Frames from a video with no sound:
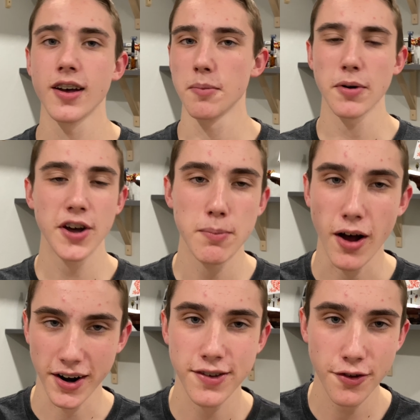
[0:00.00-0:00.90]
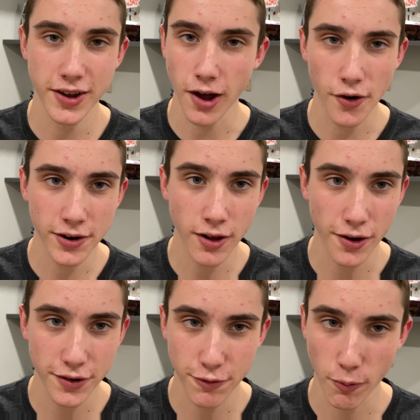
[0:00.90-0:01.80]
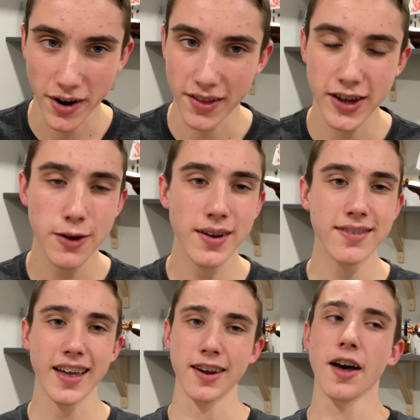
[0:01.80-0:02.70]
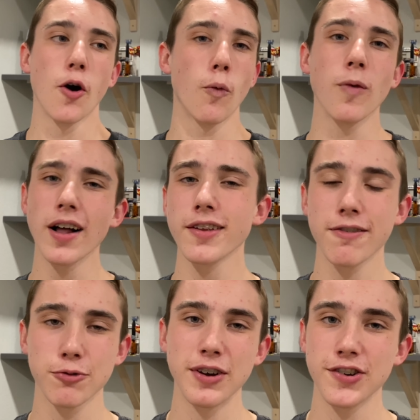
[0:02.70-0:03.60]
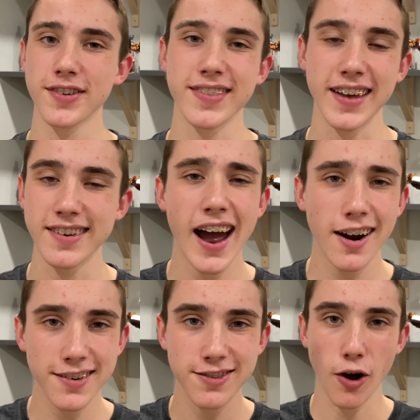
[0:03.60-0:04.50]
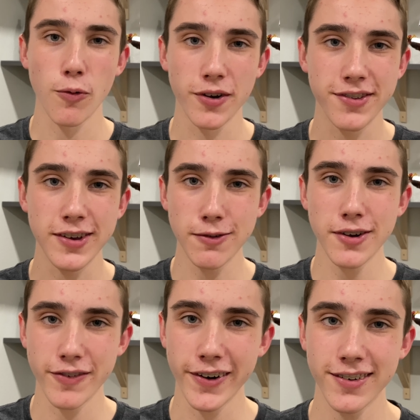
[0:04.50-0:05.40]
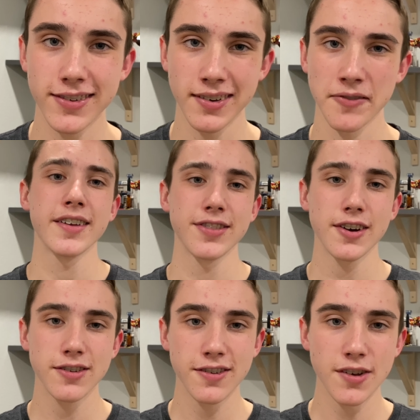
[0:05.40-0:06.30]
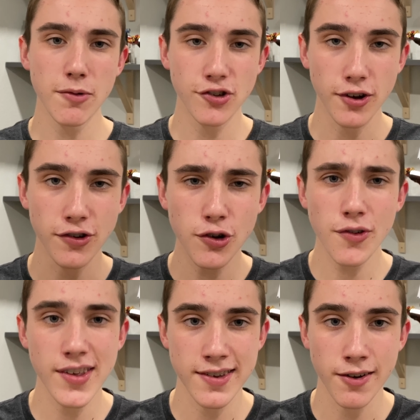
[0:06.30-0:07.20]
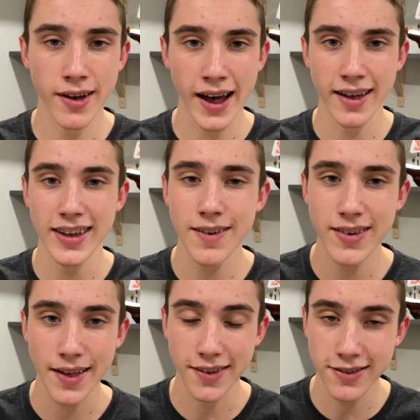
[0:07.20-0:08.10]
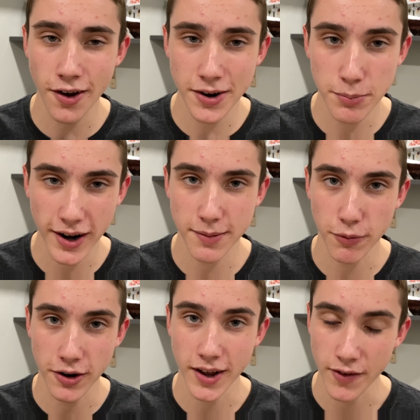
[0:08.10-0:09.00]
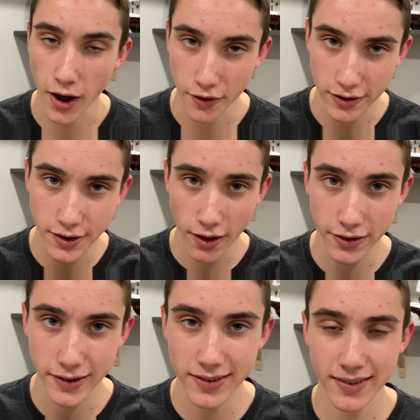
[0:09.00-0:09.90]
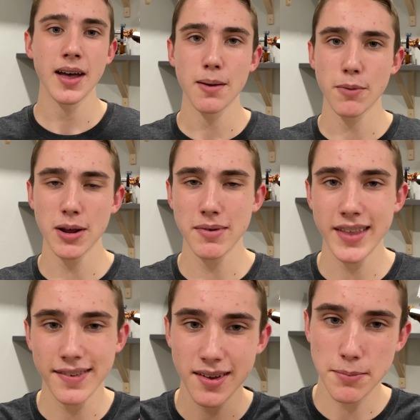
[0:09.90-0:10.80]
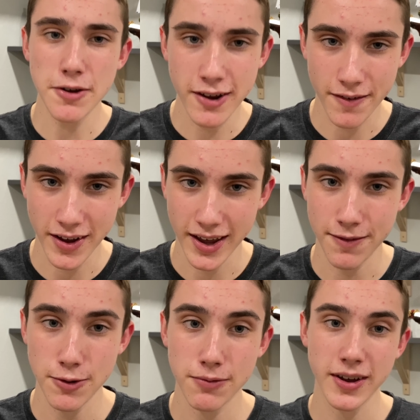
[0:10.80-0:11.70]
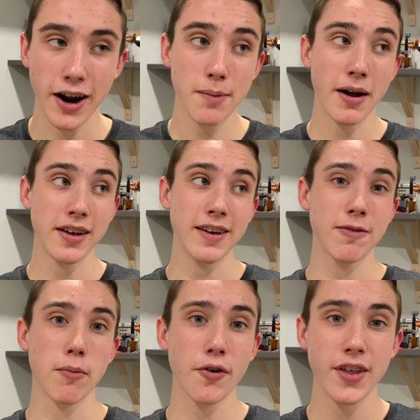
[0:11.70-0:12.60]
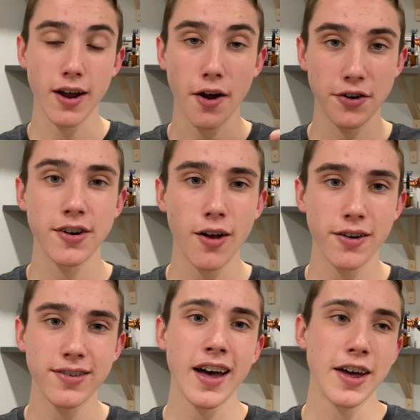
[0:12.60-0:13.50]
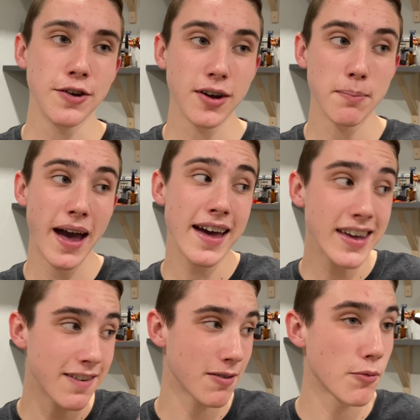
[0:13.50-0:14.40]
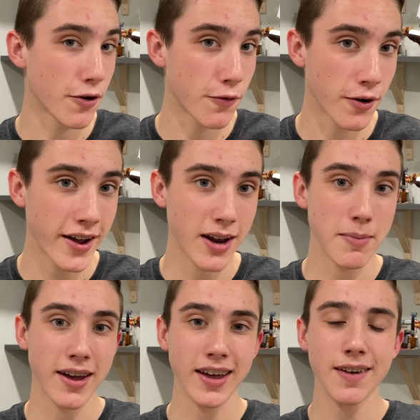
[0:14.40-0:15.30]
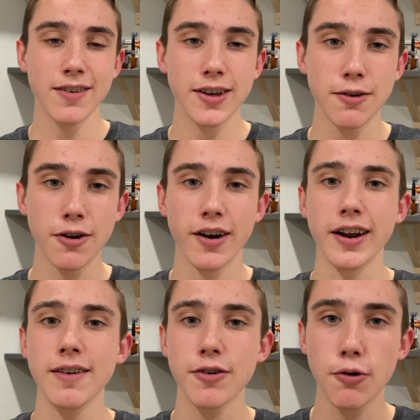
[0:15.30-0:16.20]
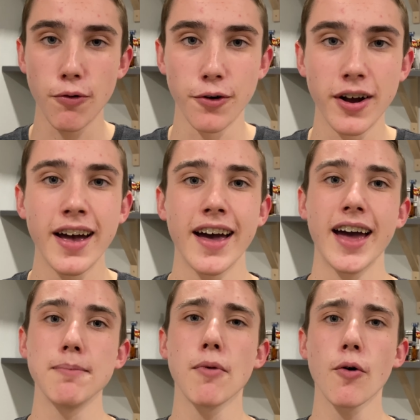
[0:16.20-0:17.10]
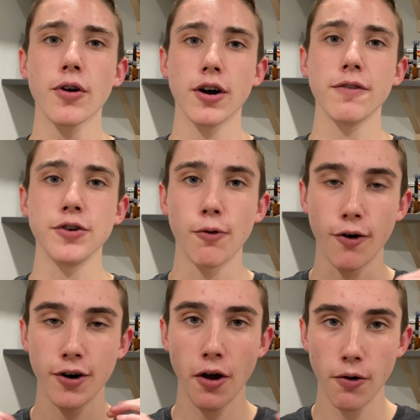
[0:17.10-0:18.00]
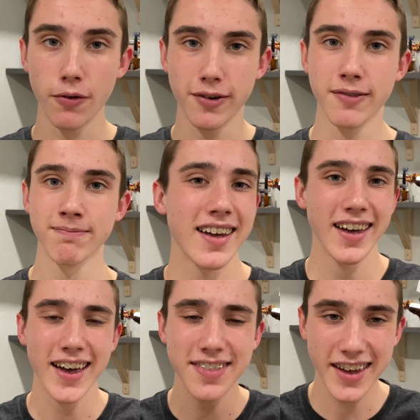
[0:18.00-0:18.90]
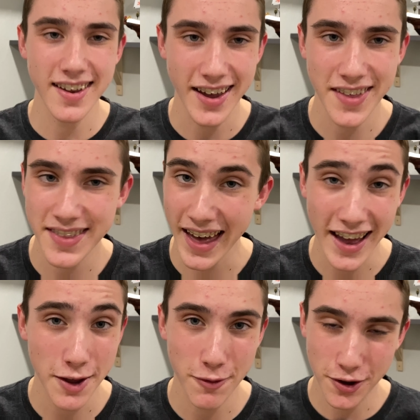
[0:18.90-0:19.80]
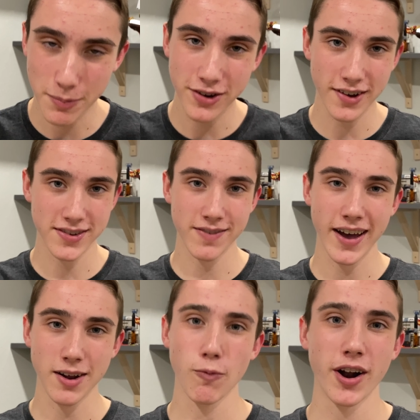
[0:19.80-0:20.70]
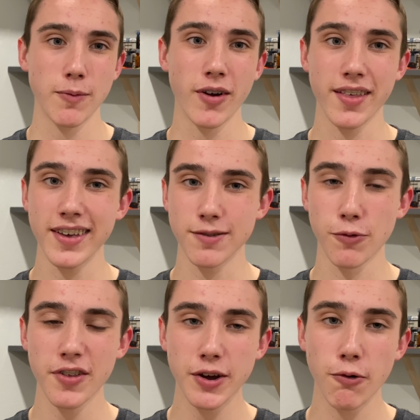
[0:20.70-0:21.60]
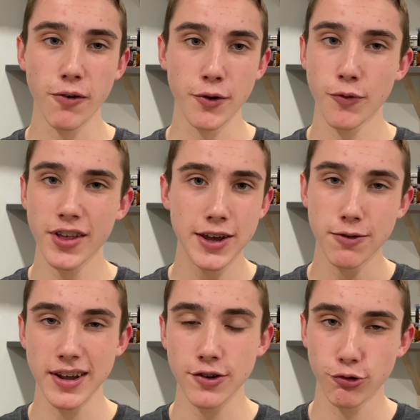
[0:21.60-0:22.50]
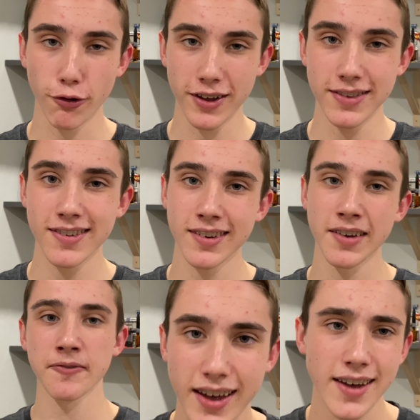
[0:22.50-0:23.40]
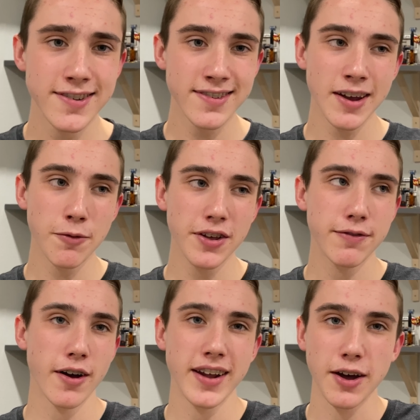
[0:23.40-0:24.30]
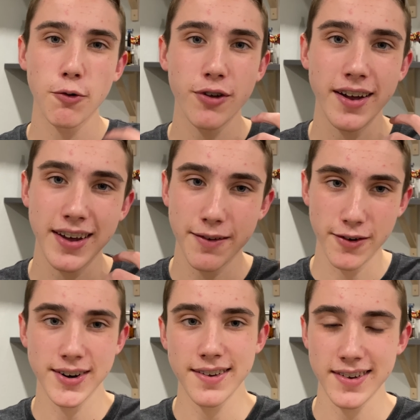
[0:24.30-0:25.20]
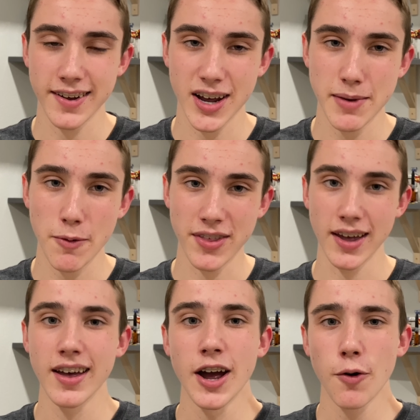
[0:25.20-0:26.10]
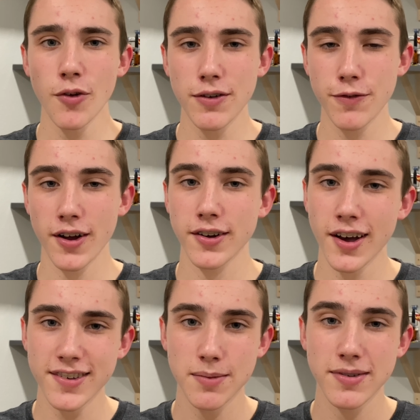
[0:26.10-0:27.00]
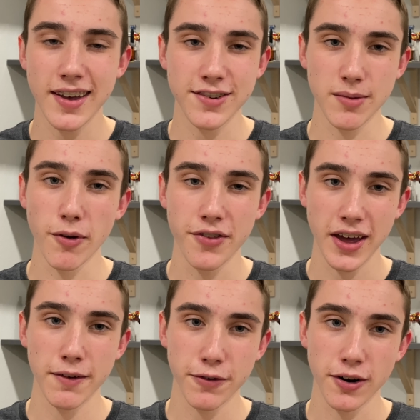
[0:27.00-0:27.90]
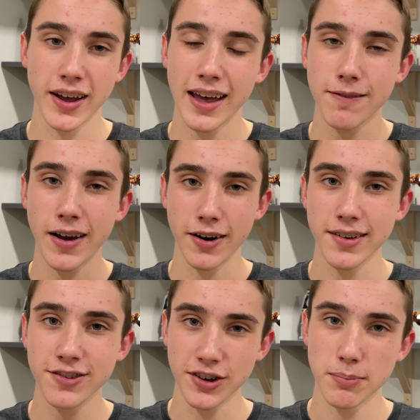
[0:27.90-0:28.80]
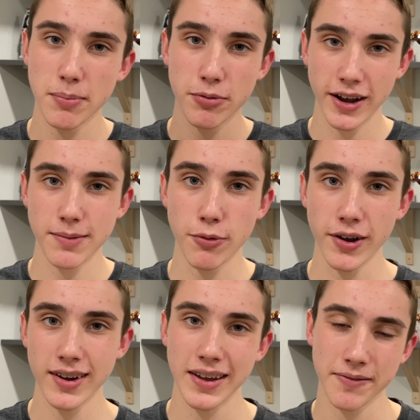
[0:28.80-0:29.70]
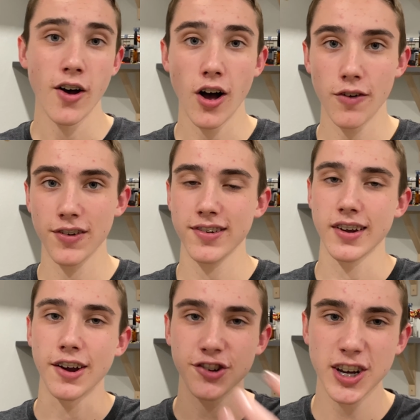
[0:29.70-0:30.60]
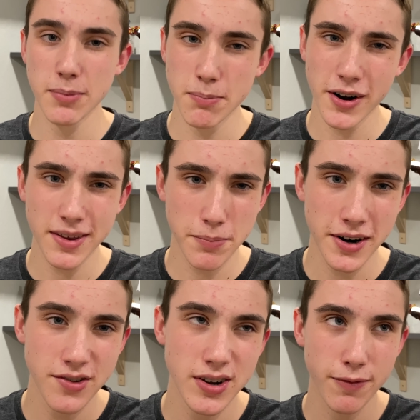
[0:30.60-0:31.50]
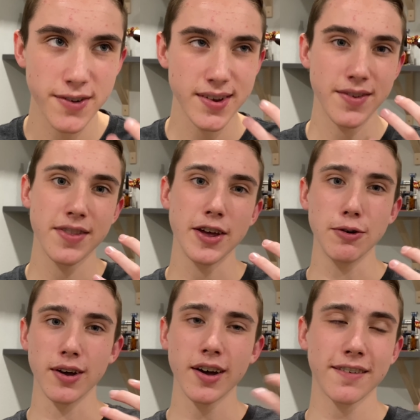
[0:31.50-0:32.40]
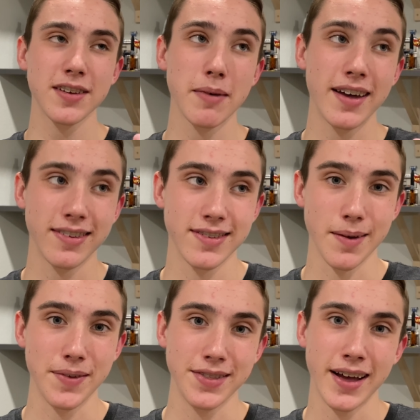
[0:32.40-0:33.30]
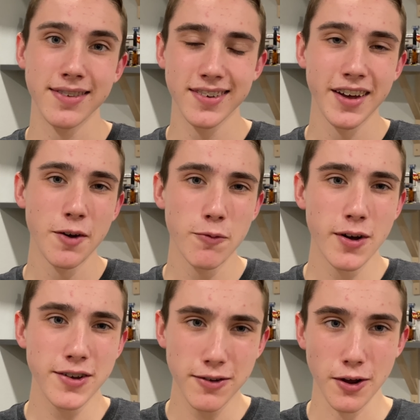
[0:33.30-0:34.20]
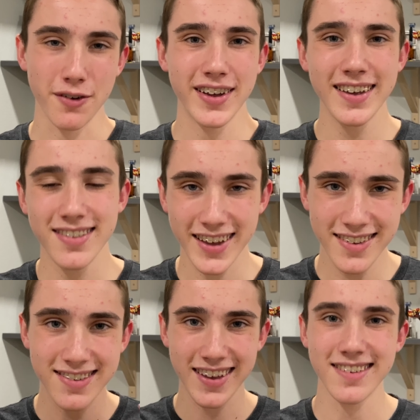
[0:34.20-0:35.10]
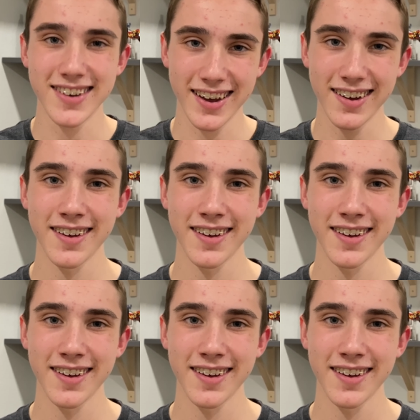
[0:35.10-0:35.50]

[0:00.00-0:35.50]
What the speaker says: But come on, it's only $100 for one of the cutest and well-loved creatures in the entire Star Wars universe. There's just so much you can do with this little guy, even at the starting price point of $100. But I mean, that's the beauty of it. If you care about it even more than $100, you can pay even more for it and make it even cuter and even cooler and more of your own. In the end, I think that anyone could be justified in wanting one of these really cool and really unique droids. It's just a really fun and cool idea for Disney to come out with a really fun, customizable thing for a very cheap price point. Obviously not cheap, but it's pretty cheap for something that you can customize and something that's, well, you know, it's Disney.